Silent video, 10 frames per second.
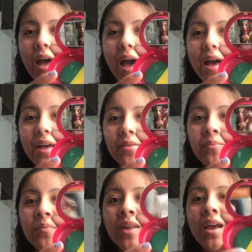Hi.
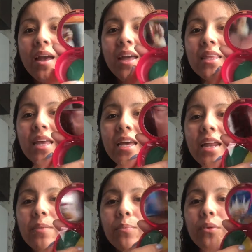And
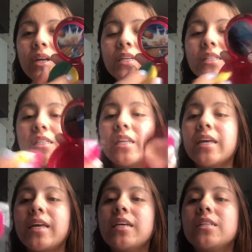then it brings
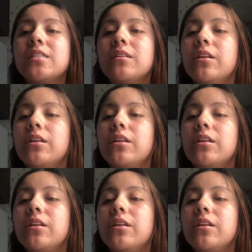this